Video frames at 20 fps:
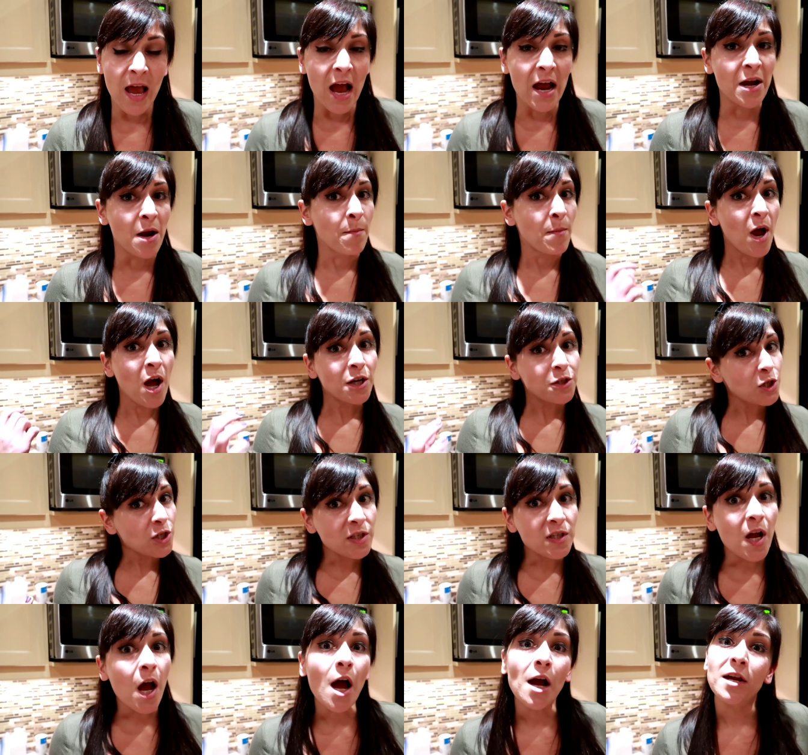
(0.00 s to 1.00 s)
And I'm not
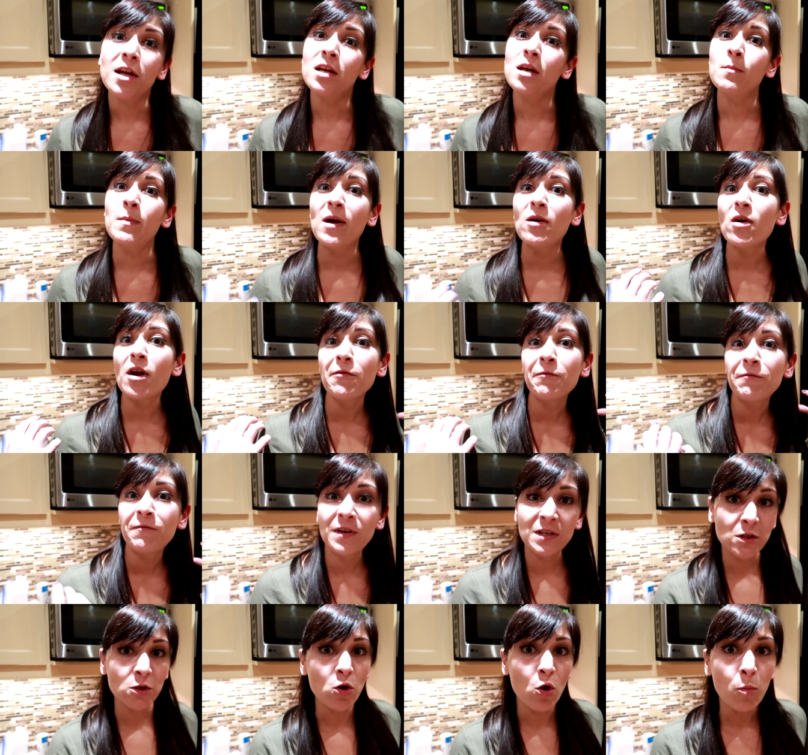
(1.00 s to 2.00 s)
just talking about a
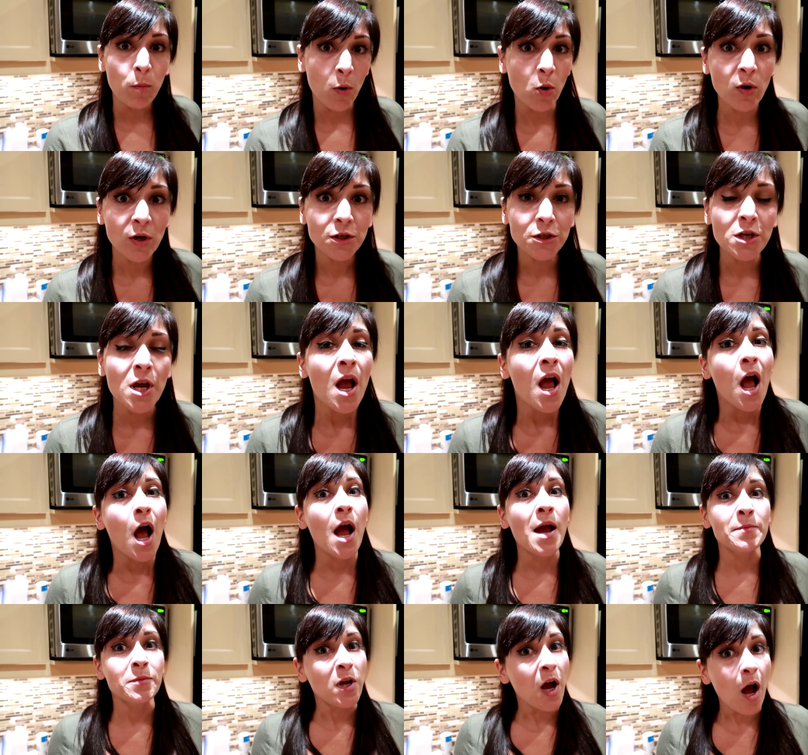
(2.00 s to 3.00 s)
physical porch,
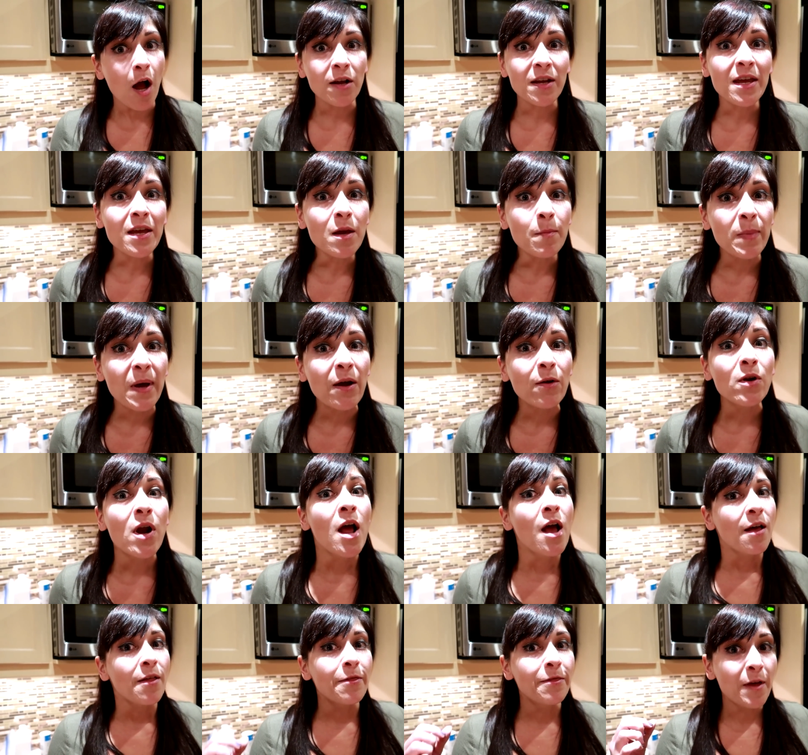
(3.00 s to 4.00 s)
I'm talking about
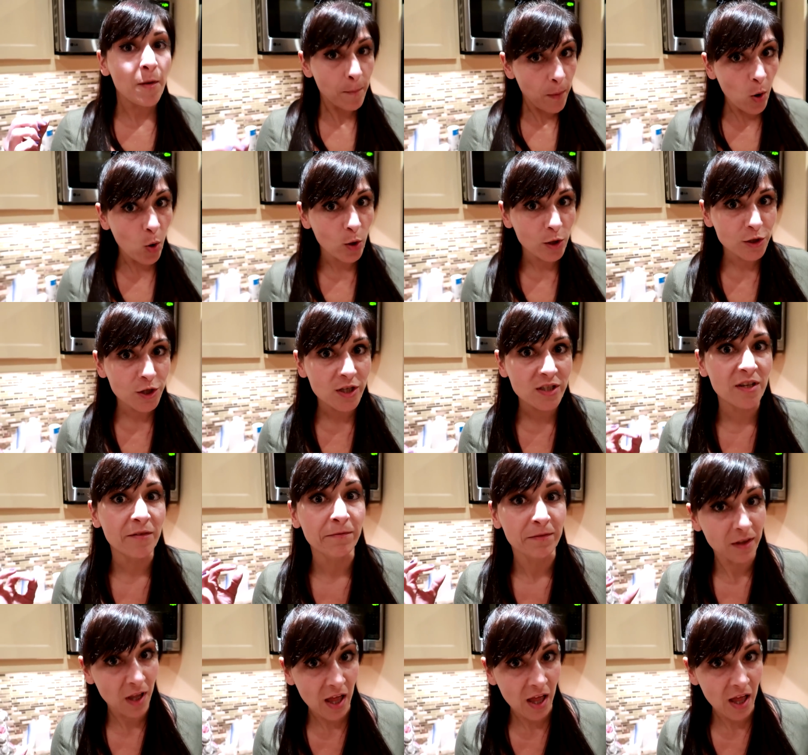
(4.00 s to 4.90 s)
the porches of